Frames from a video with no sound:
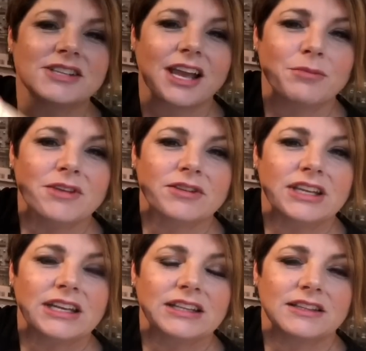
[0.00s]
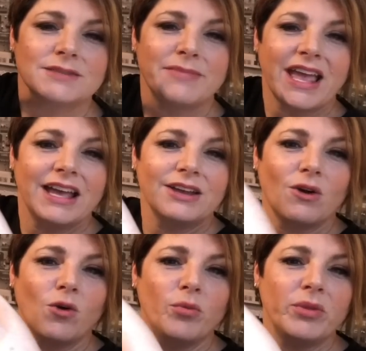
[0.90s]
time even getting this bag
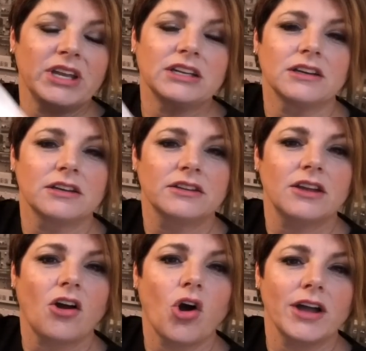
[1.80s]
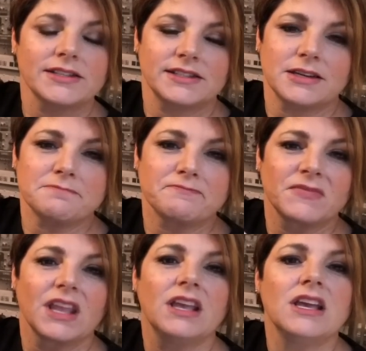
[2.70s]
open. Awesome.
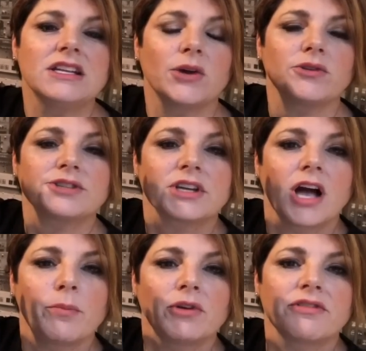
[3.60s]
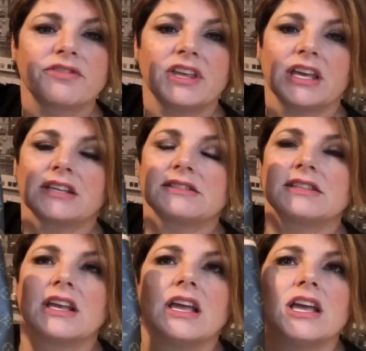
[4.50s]
Now there's a couple things.
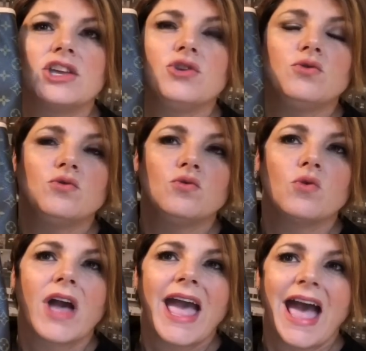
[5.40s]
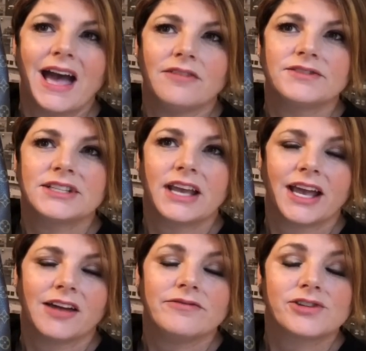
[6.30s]
You have to
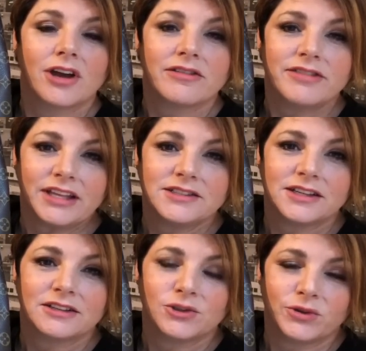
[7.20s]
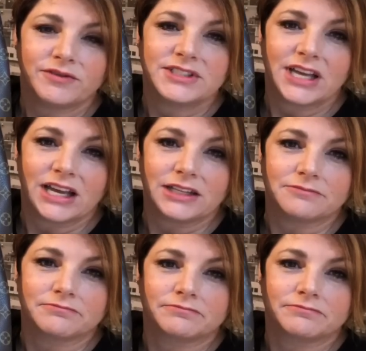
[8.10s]
have an authentic Louis Vuitton.